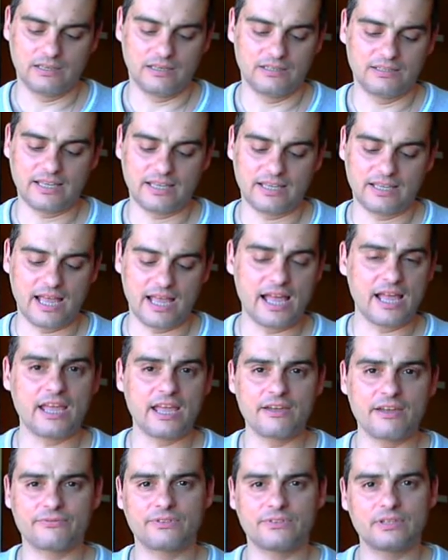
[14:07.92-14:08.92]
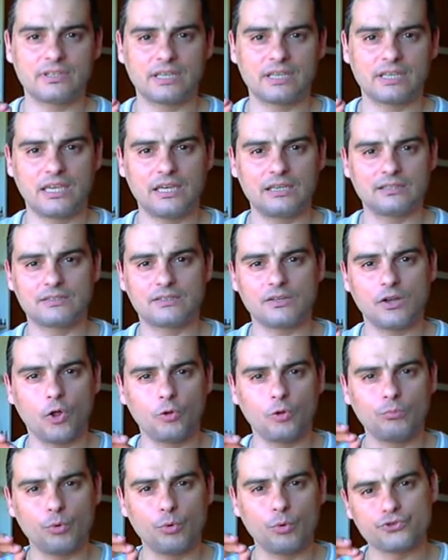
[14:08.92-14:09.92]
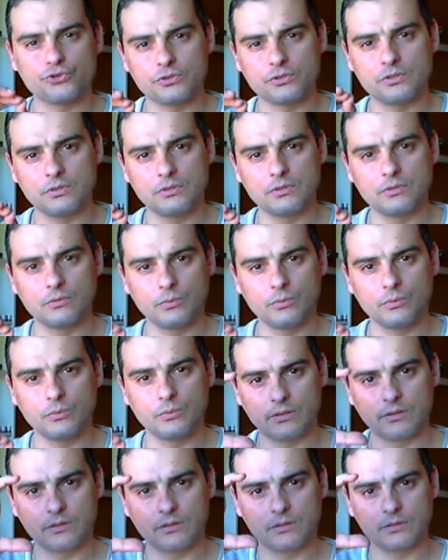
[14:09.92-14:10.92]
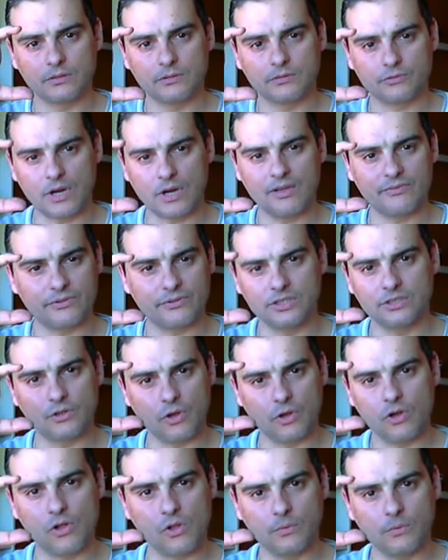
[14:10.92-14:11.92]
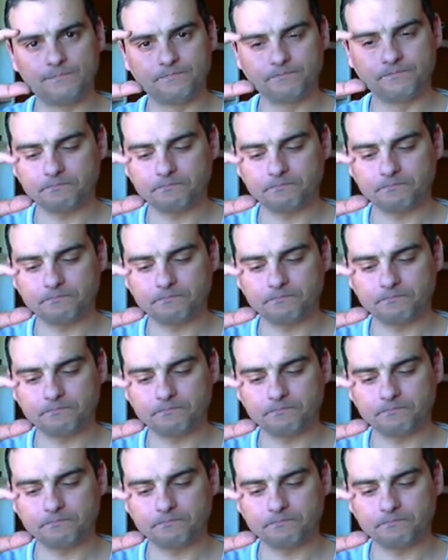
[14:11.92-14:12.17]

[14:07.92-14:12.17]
I have the kit almost with driver and all,